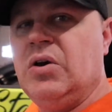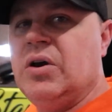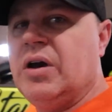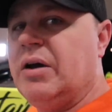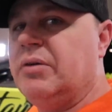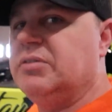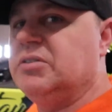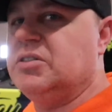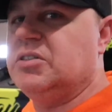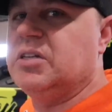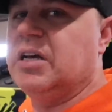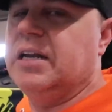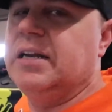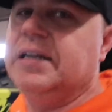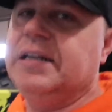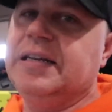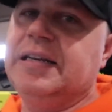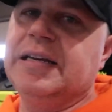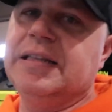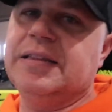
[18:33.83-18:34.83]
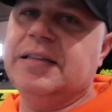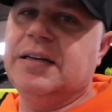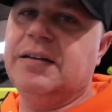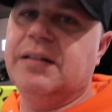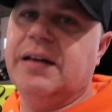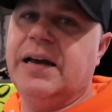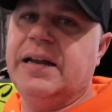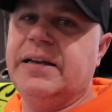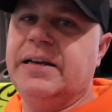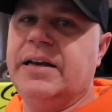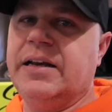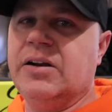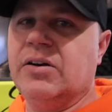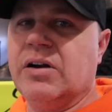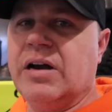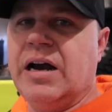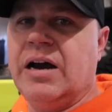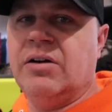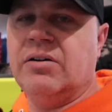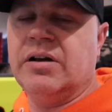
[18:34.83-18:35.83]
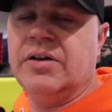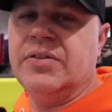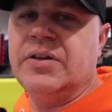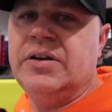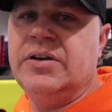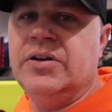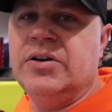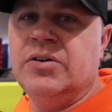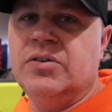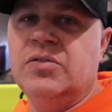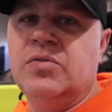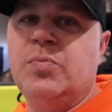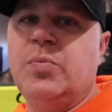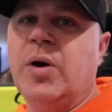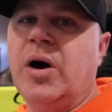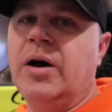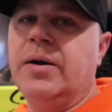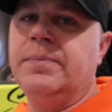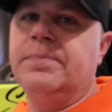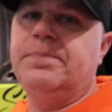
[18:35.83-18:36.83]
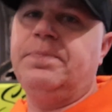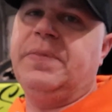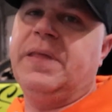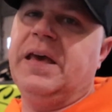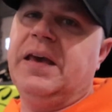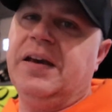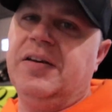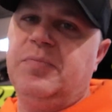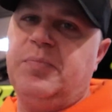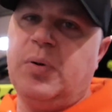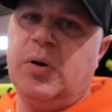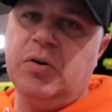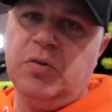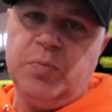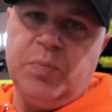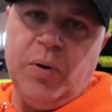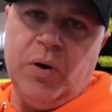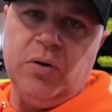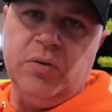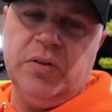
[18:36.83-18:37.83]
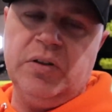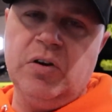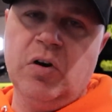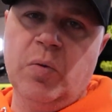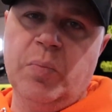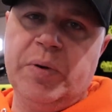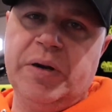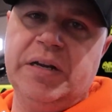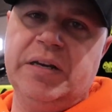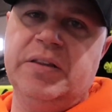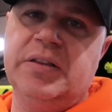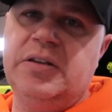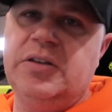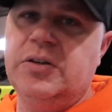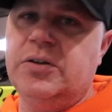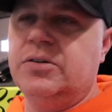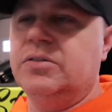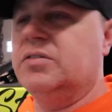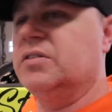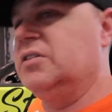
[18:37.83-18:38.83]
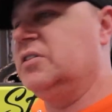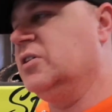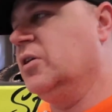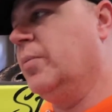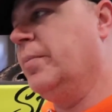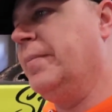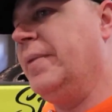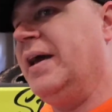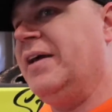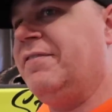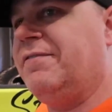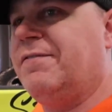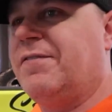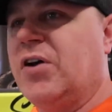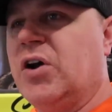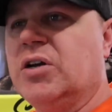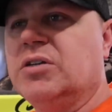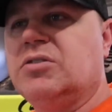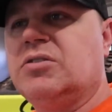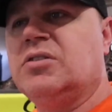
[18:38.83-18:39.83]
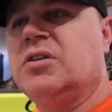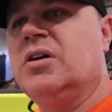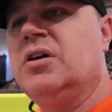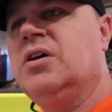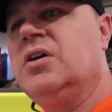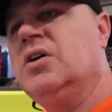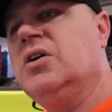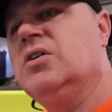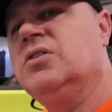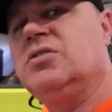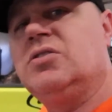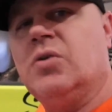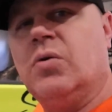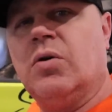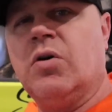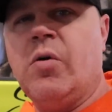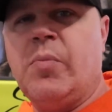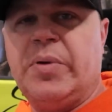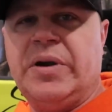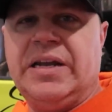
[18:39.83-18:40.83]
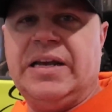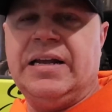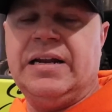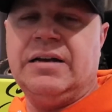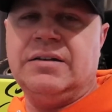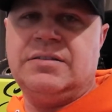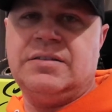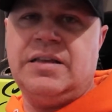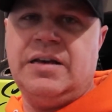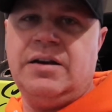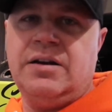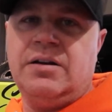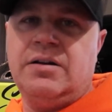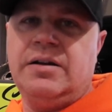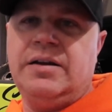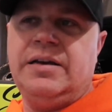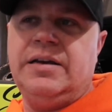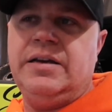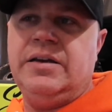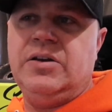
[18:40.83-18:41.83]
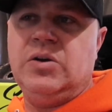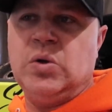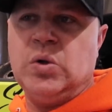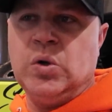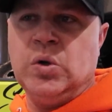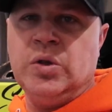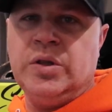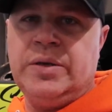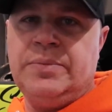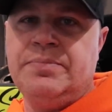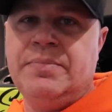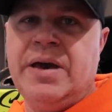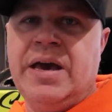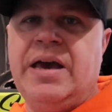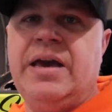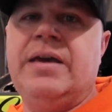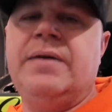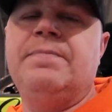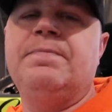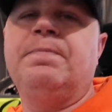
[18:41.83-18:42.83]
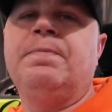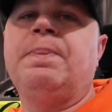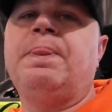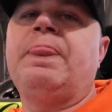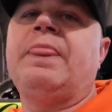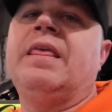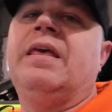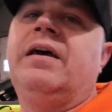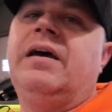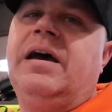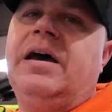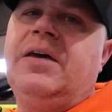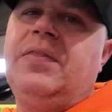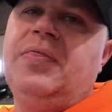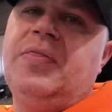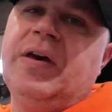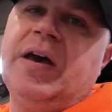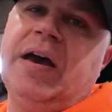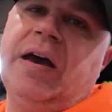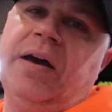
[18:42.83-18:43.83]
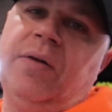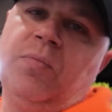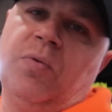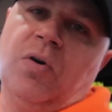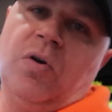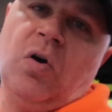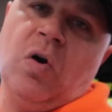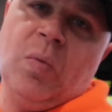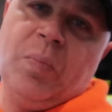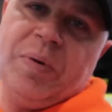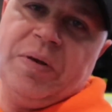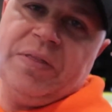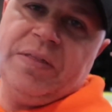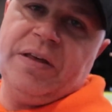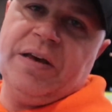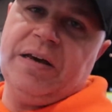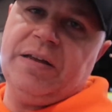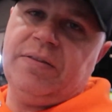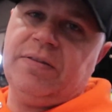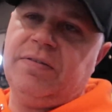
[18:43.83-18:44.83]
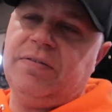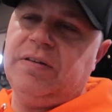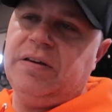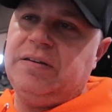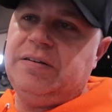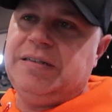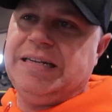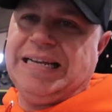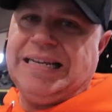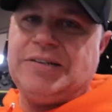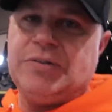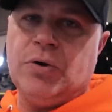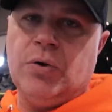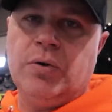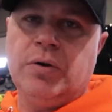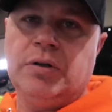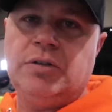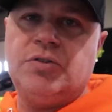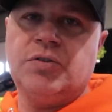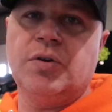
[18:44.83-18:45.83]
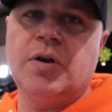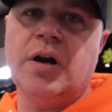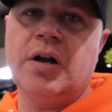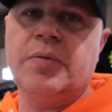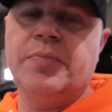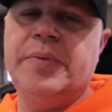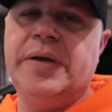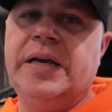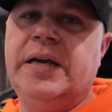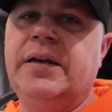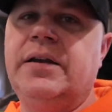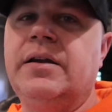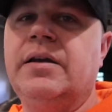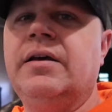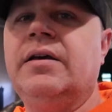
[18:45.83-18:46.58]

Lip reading: I was excited to get the Gladiator out on the dunes, but they have postponed the opening of the dunes until May 1st. So we're hoping to get out there early May. And then we're hoping that the Daytona truck meet